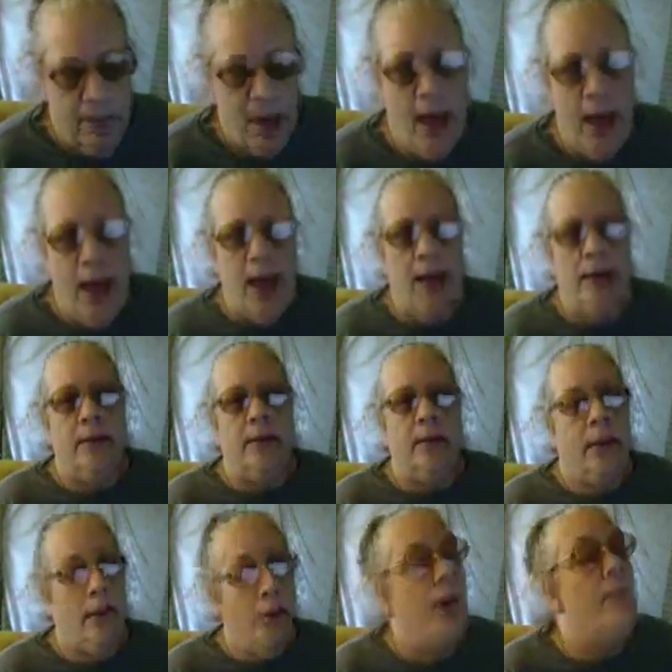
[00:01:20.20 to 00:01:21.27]
And
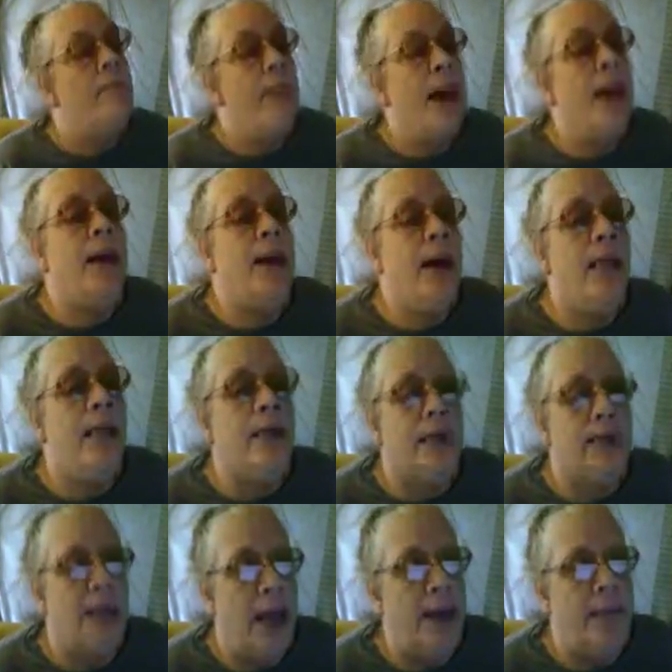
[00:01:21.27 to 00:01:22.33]
there are many others
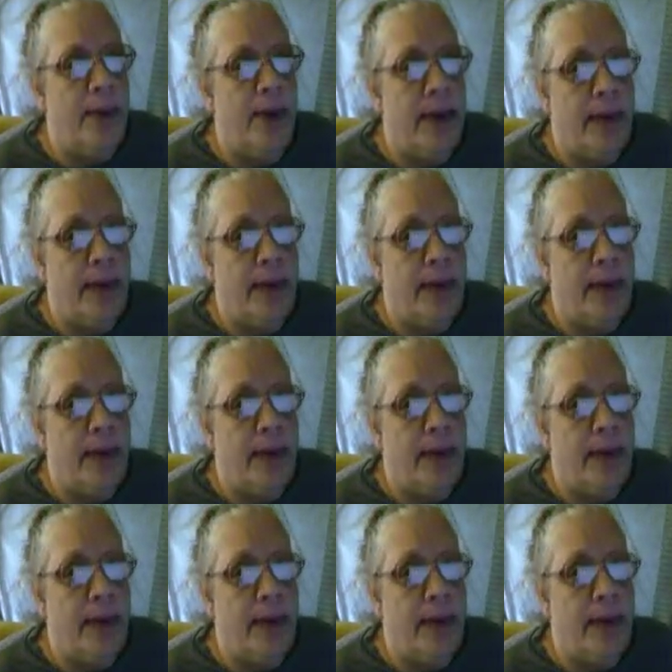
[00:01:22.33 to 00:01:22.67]
like me.